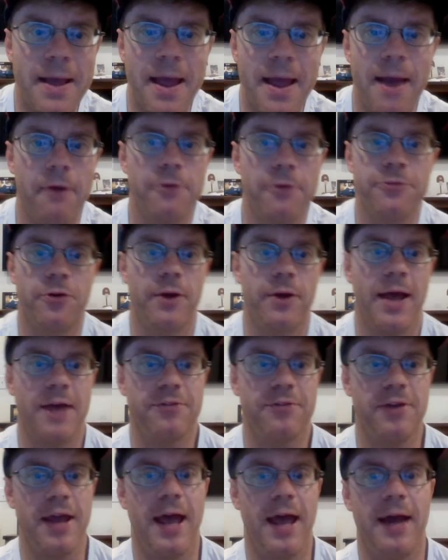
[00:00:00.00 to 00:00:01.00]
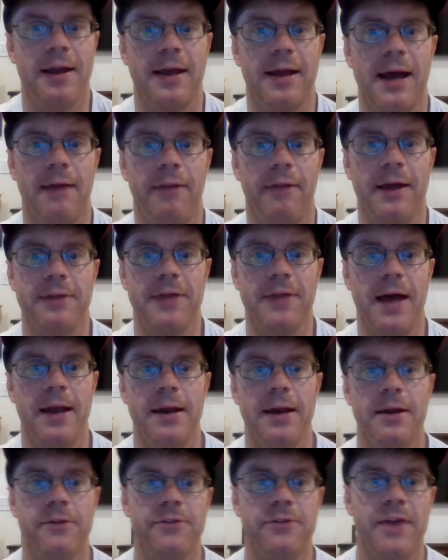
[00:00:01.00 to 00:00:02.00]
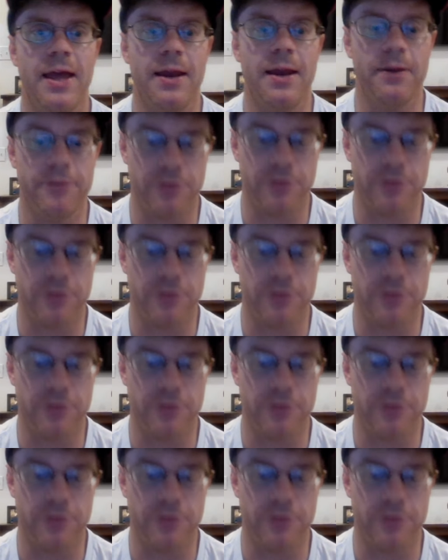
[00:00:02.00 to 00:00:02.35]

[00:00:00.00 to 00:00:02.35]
Arizona hasn't had a guy like that. And it's, again,